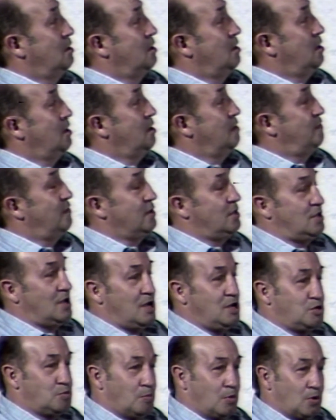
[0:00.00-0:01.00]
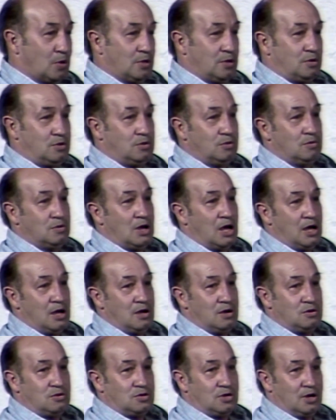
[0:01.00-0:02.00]
If it takes more than two
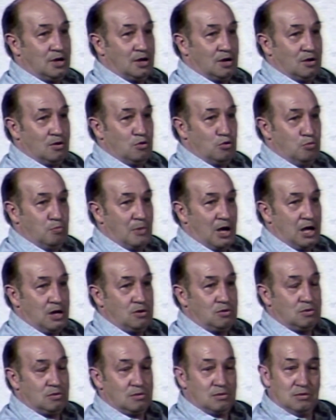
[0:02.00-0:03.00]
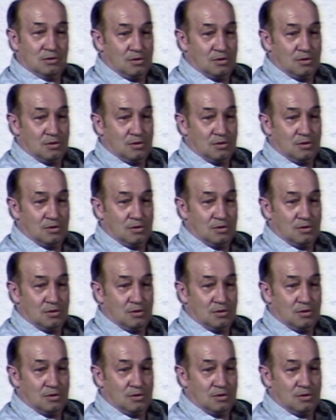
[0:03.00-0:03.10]
days to get a new mate